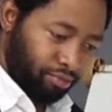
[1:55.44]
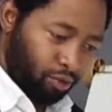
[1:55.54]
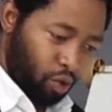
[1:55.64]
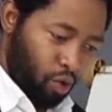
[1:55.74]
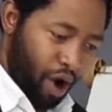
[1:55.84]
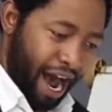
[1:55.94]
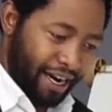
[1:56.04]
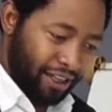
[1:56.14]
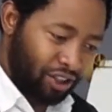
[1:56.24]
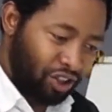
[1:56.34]

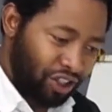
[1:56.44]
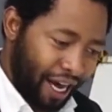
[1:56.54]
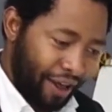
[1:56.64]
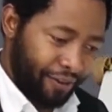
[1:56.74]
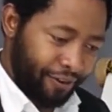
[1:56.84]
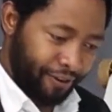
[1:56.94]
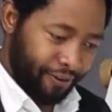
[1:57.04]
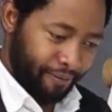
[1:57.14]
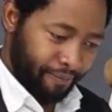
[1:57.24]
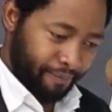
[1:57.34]
one stands
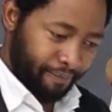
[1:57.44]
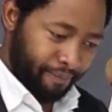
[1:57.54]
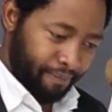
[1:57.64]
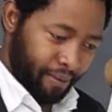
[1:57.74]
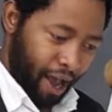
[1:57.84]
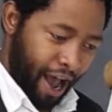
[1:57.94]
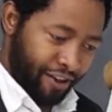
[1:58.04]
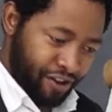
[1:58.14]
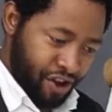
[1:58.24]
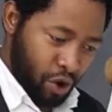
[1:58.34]
as
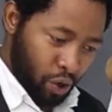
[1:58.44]
he or